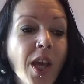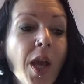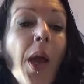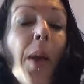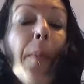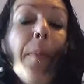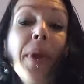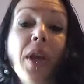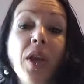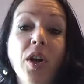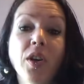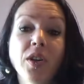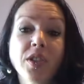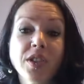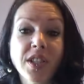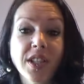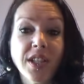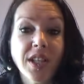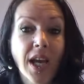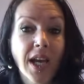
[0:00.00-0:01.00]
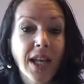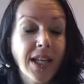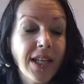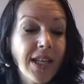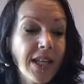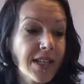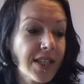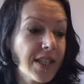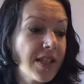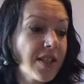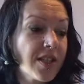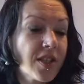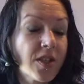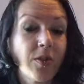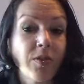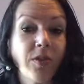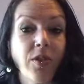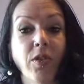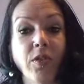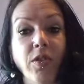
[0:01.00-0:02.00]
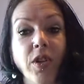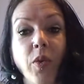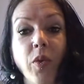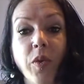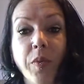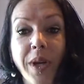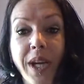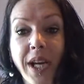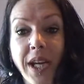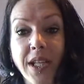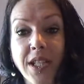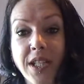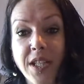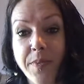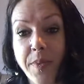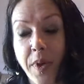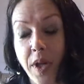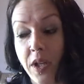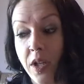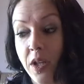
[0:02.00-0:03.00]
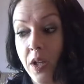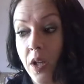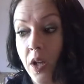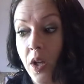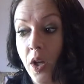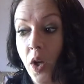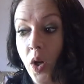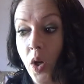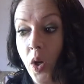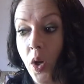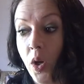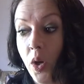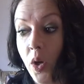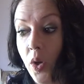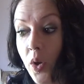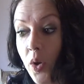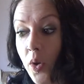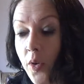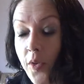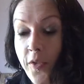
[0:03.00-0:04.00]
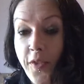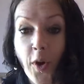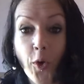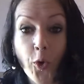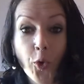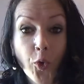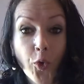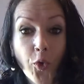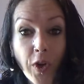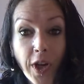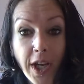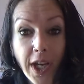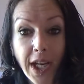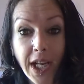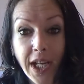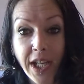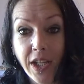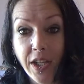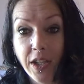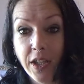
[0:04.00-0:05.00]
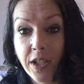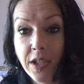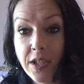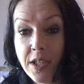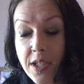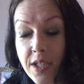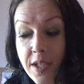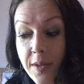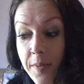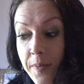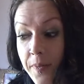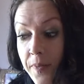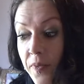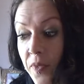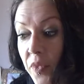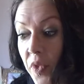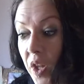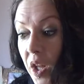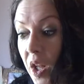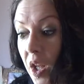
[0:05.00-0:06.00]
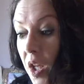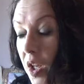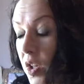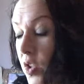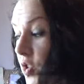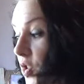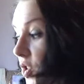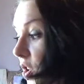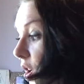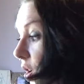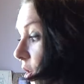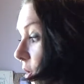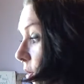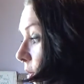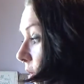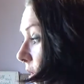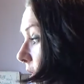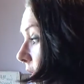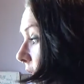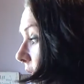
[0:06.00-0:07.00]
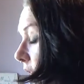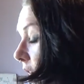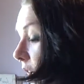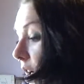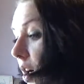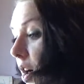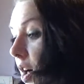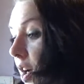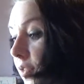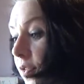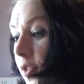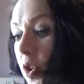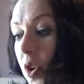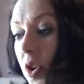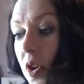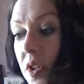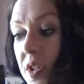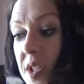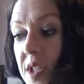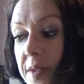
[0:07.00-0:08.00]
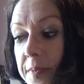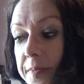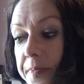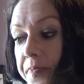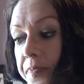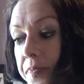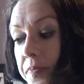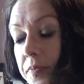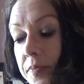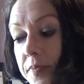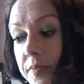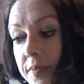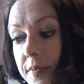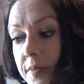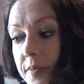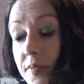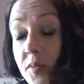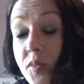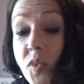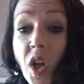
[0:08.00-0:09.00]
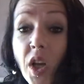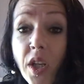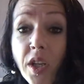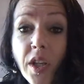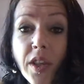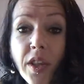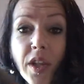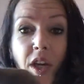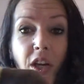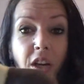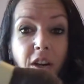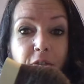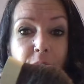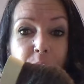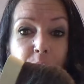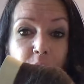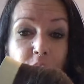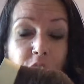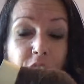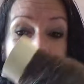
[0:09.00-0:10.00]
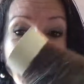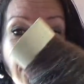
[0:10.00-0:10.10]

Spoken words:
Because knitting the soldotna with my hand spun felt really good. So I've got another half project